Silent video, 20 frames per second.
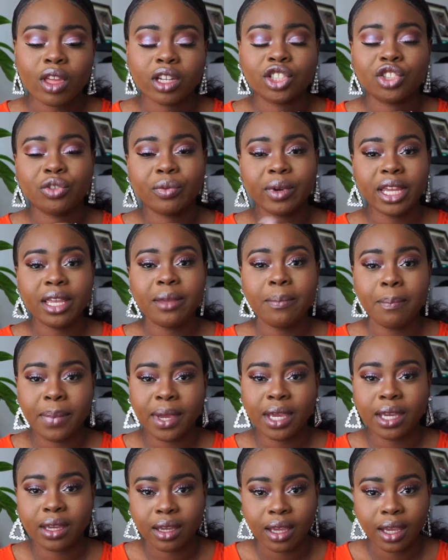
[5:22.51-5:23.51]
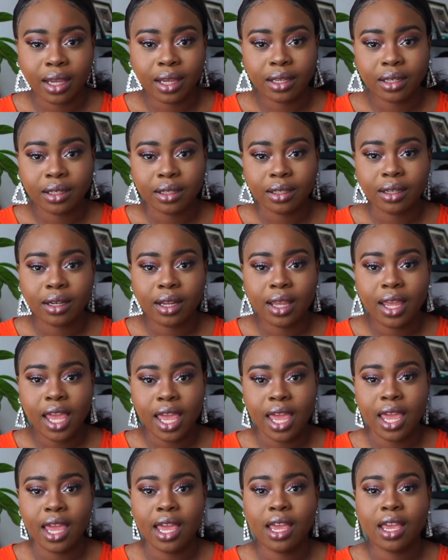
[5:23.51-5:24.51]
dream big again
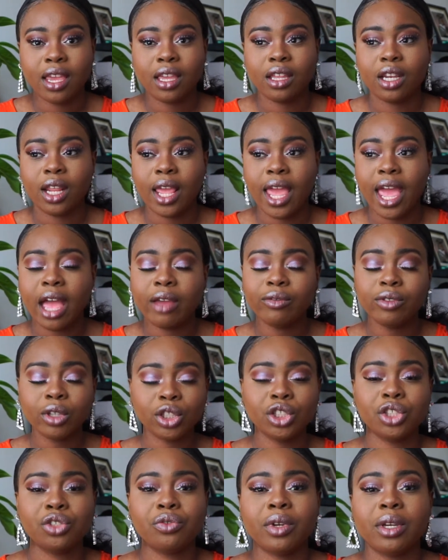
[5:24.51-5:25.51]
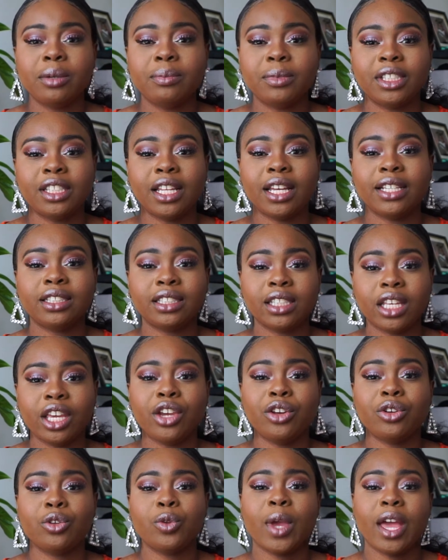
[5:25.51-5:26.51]
and have those dreams that
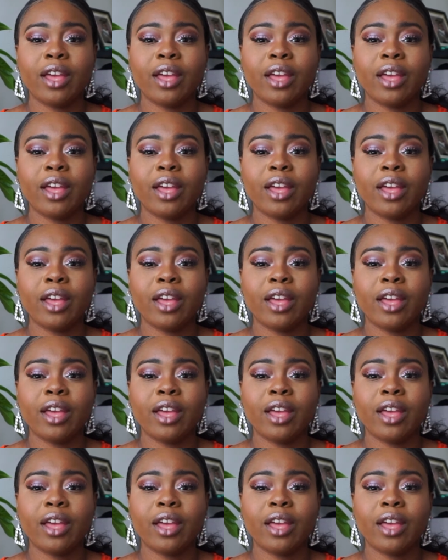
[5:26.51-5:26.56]
scare you,